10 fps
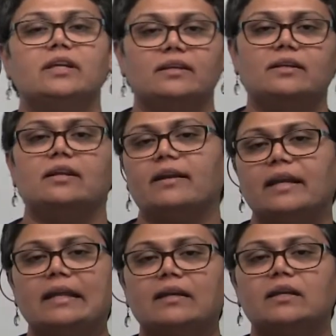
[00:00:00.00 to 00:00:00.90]
here at
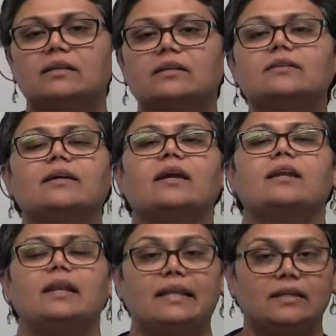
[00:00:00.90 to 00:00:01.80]
Arcadia Data and
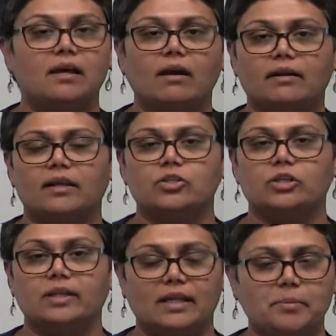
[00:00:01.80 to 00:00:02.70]
I lead the
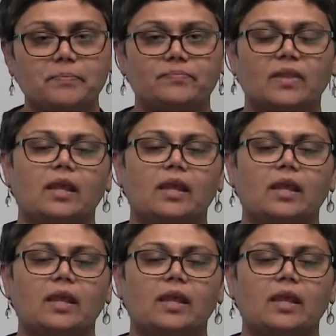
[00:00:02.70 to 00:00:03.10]
ArcEngine team.